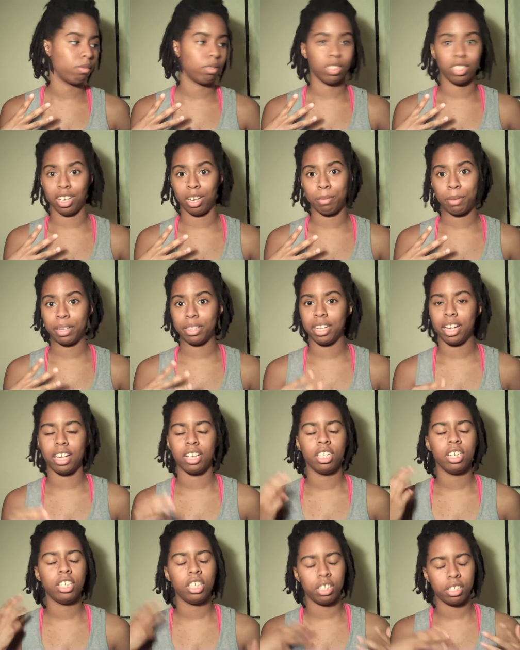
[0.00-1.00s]
Sorry about
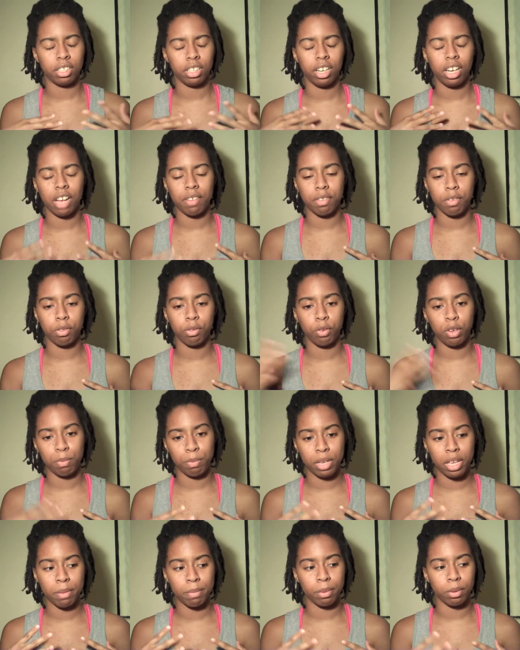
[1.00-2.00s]
that. She saved the lives of three
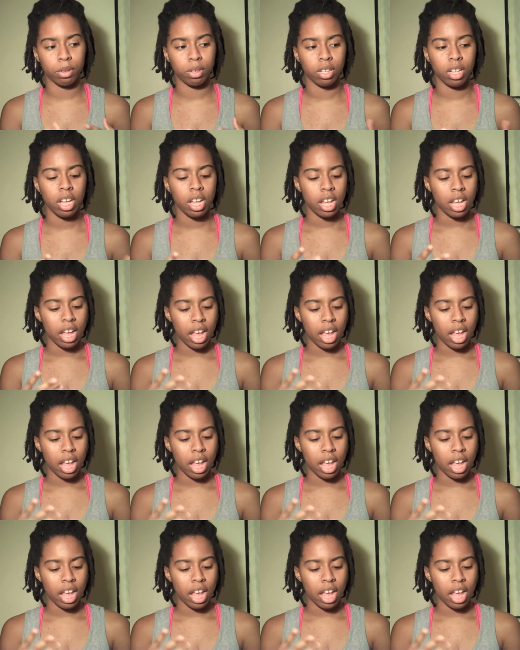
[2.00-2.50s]
people,